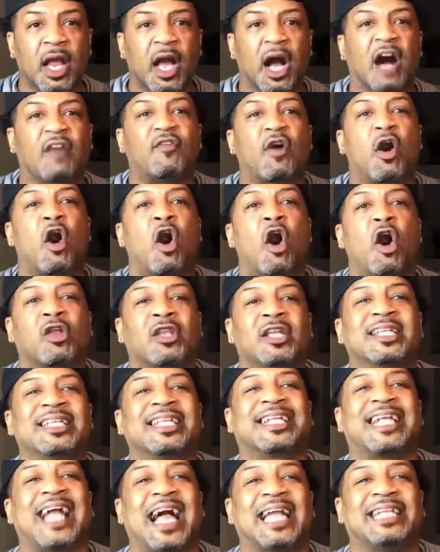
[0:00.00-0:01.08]
of all of the
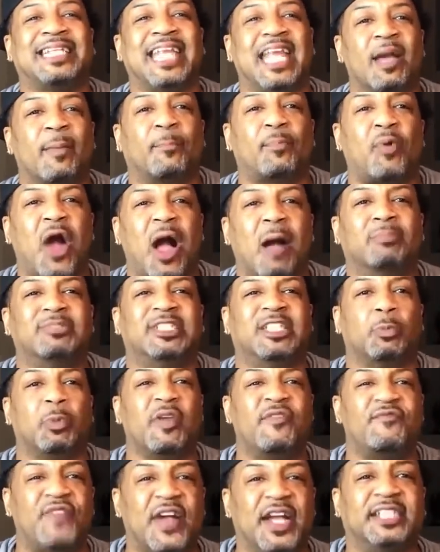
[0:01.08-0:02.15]
goddamn problems that
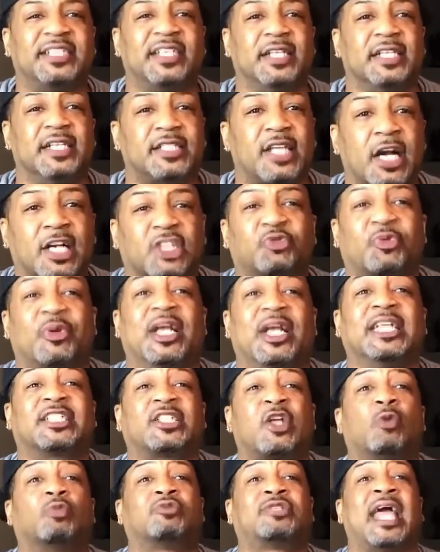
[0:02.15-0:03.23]
we face in this country, it's
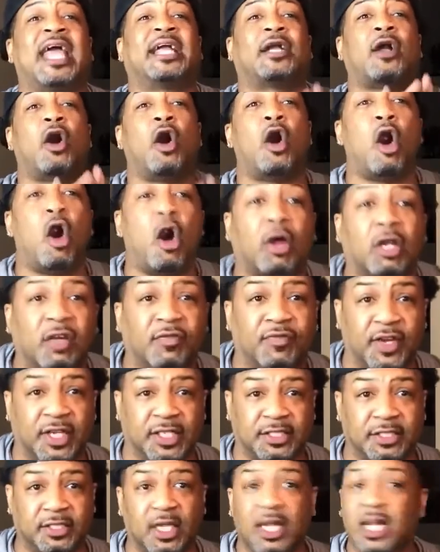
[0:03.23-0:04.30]
gonna take all of
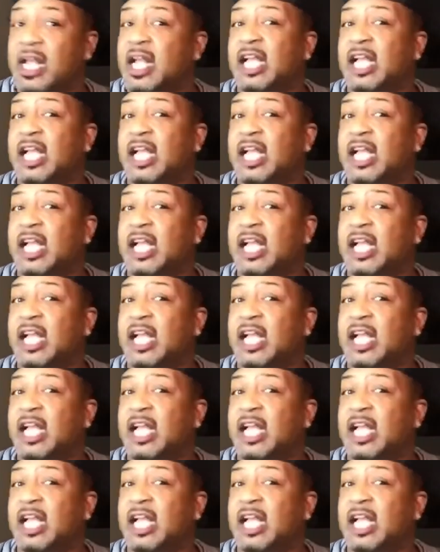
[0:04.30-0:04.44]
us.